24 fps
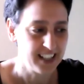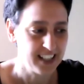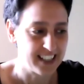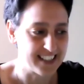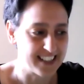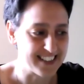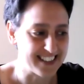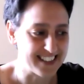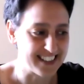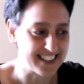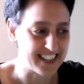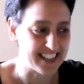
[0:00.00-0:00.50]

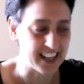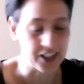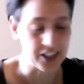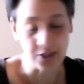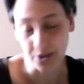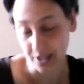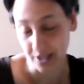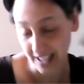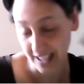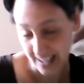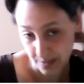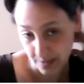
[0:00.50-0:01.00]
is
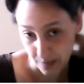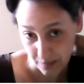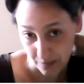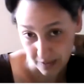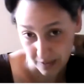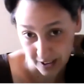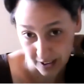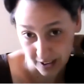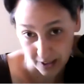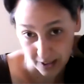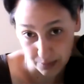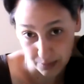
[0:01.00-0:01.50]
actually, yes, when
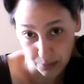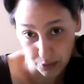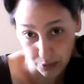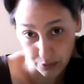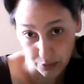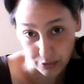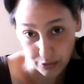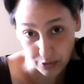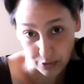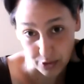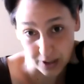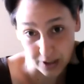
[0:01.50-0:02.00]
we can't move
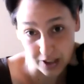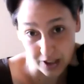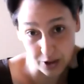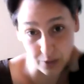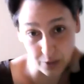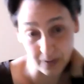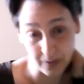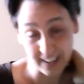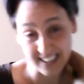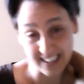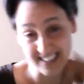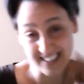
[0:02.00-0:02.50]
the furniture,
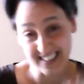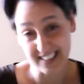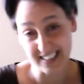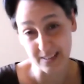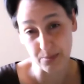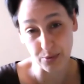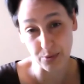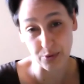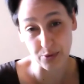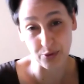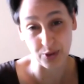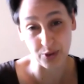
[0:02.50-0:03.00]
we can
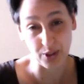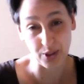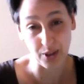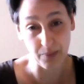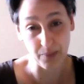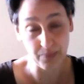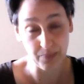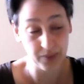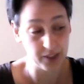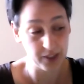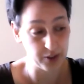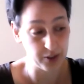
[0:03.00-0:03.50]
still move
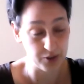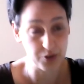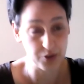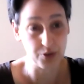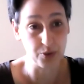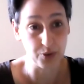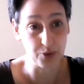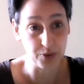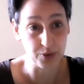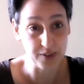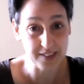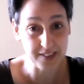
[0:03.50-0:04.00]
the
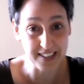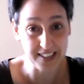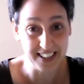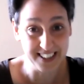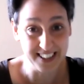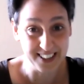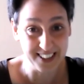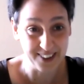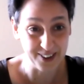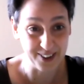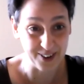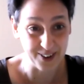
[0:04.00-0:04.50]
students
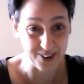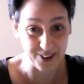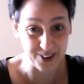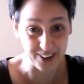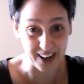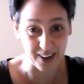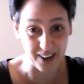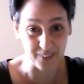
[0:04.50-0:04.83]
around.